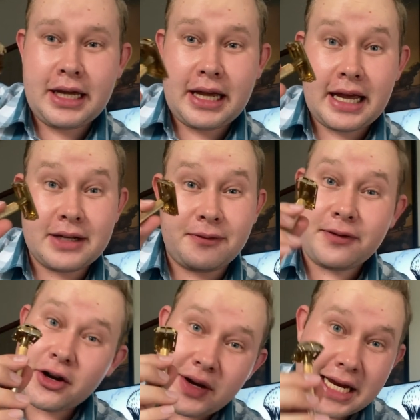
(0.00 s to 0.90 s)
And
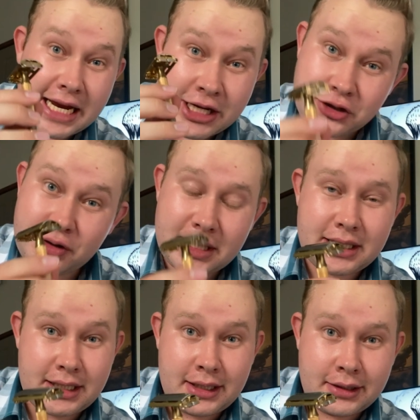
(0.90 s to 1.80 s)
very
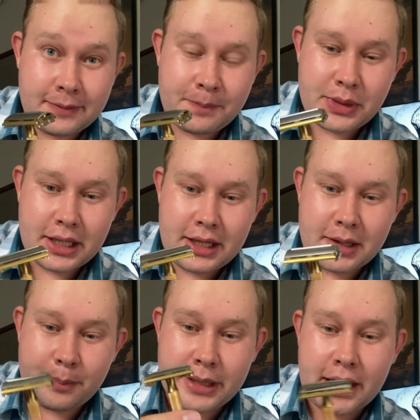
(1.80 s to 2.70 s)
interesting
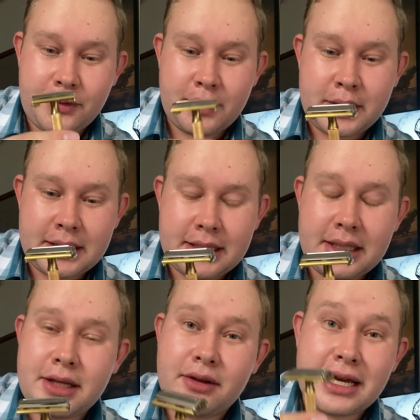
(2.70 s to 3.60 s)
about this,
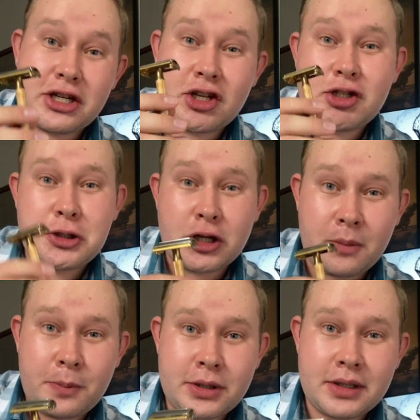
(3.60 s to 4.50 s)
they
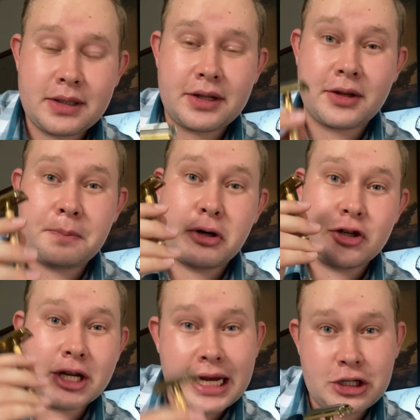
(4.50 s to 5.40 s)
stopped the
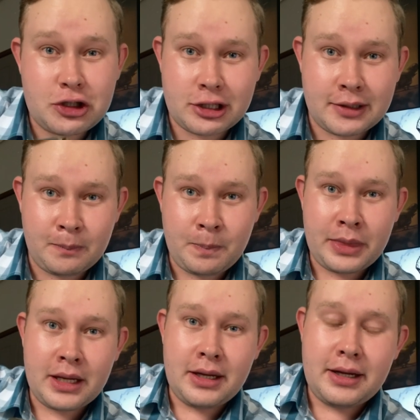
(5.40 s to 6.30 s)
production
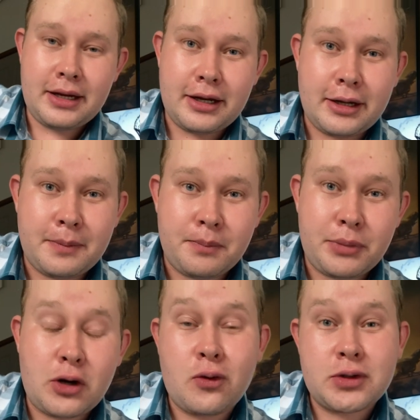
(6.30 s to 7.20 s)

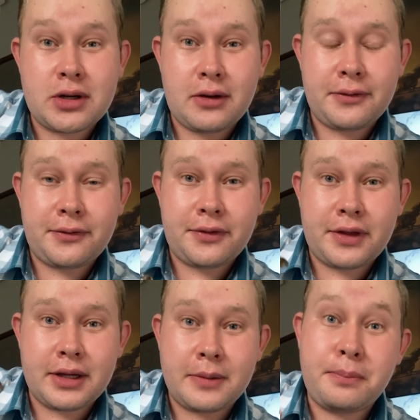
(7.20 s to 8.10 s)
because of
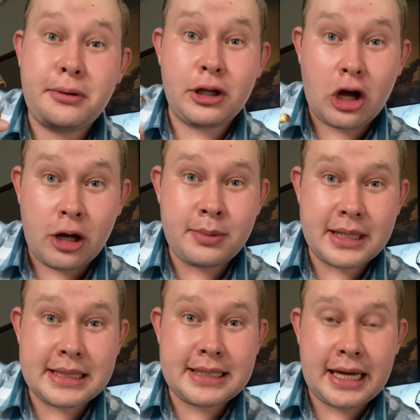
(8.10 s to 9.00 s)
the Pearl Harbour
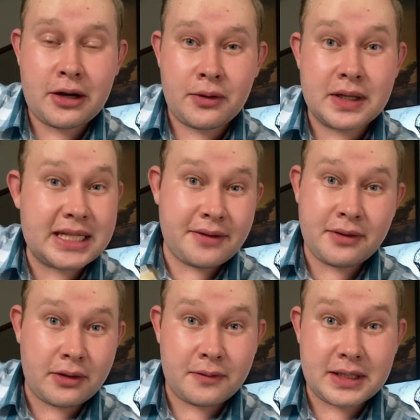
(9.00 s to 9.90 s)
attack on the
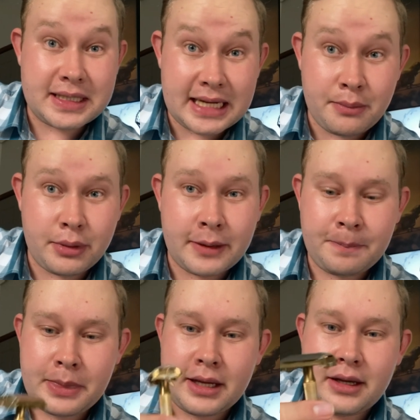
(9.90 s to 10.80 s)
7th of December.
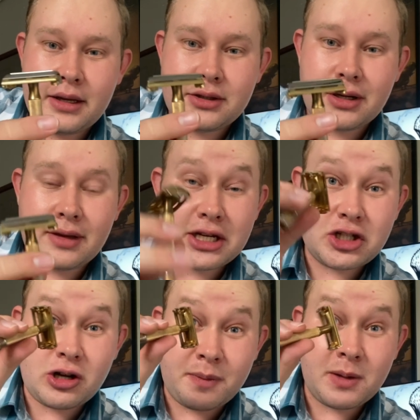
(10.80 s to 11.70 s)
So they
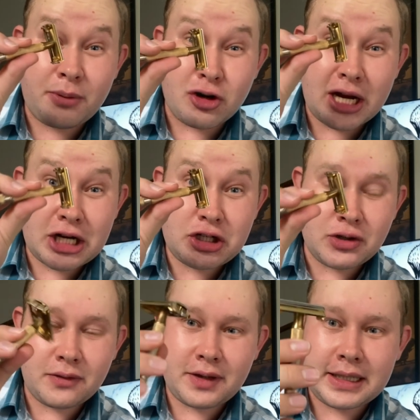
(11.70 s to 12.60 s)
stopped the production
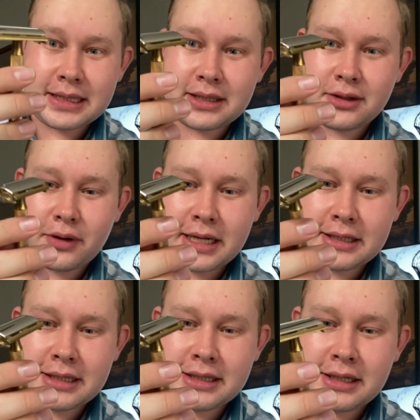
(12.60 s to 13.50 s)
of these
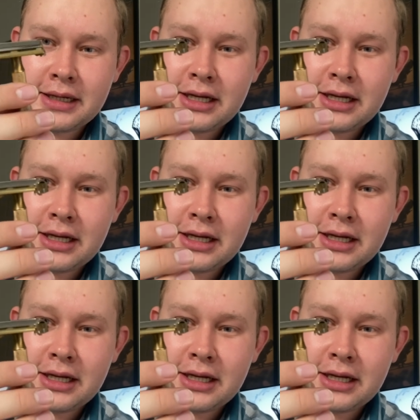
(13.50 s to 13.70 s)
razors.